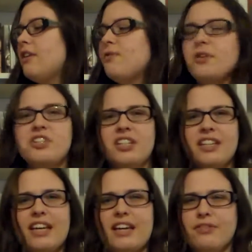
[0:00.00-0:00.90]

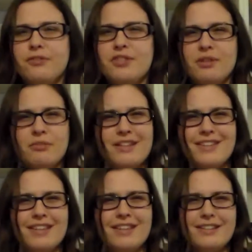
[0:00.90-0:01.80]
Unfortunately, for some
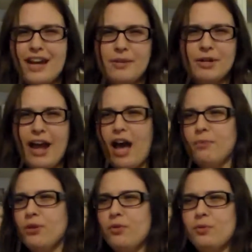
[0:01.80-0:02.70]
reason, the timer
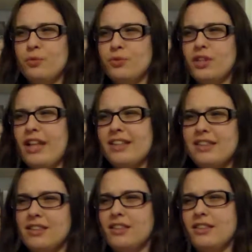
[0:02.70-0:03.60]
app, you the like
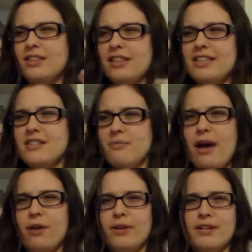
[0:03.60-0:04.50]
least
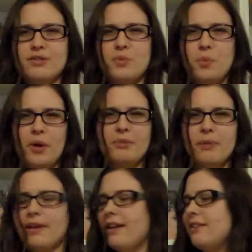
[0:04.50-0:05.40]
amount is one
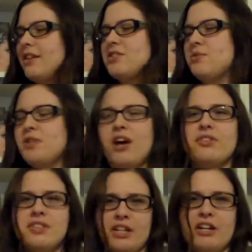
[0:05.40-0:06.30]
minute unless you
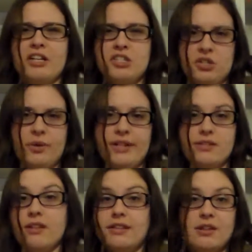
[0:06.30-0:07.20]
tell Siri to do
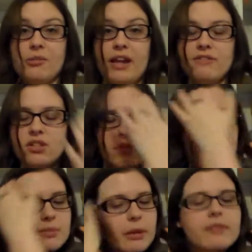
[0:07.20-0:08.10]
it. So that's how I'm gonna have to do this.